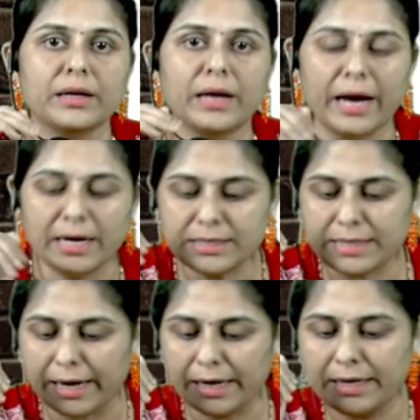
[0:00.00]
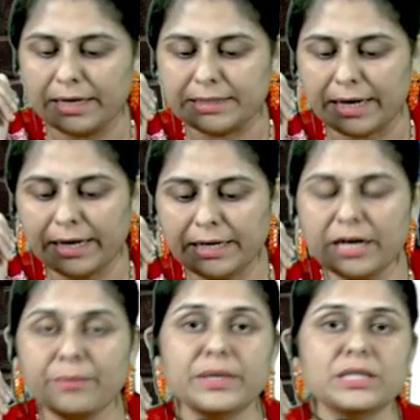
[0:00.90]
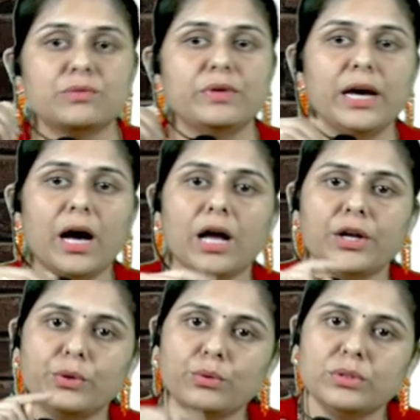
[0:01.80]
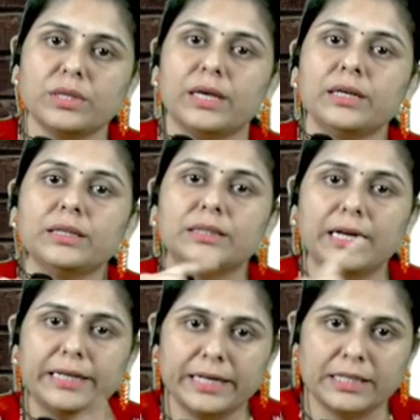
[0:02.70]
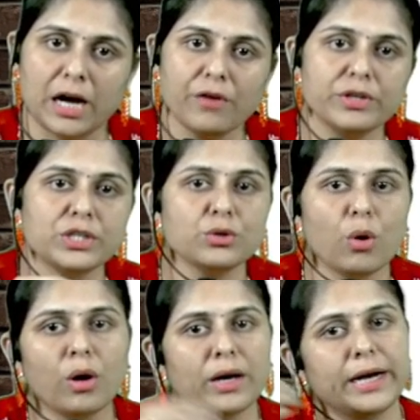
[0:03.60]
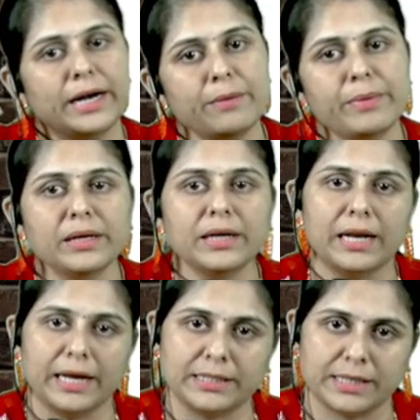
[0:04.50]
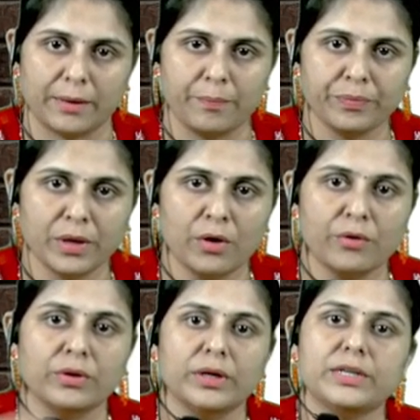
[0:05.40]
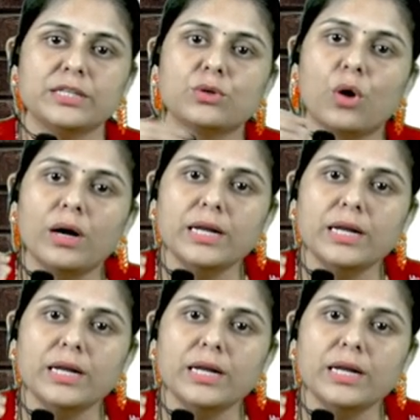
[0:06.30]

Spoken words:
And secondary. Secondary means we are using the data which has already been collected. It is called